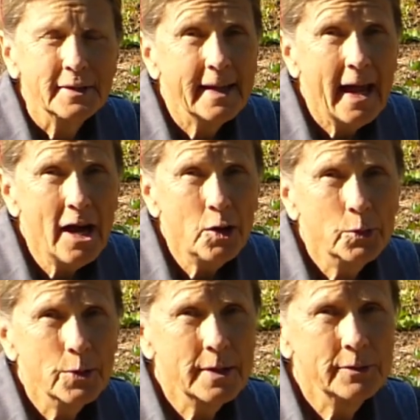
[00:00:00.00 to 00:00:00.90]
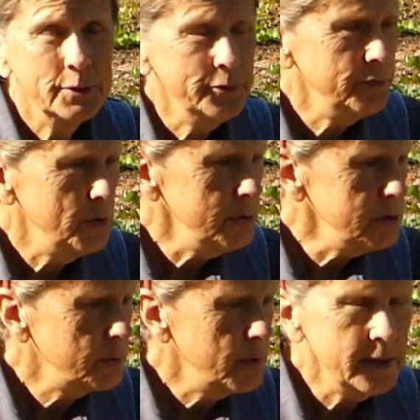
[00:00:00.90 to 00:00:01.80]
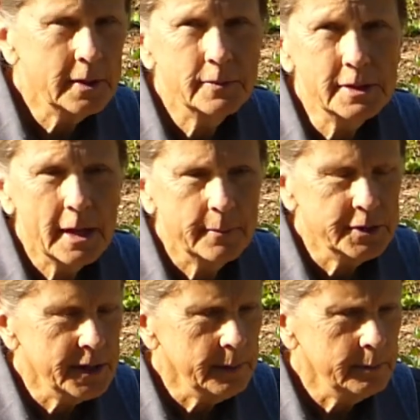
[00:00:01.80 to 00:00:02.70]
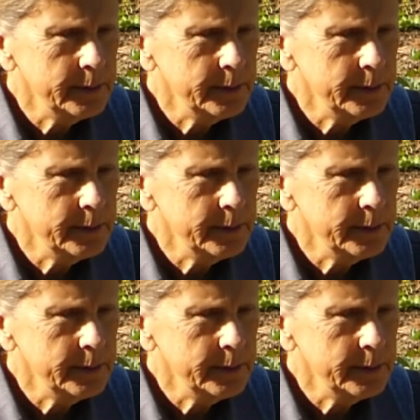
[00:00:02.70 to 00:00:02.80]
Now we're in the first week of September,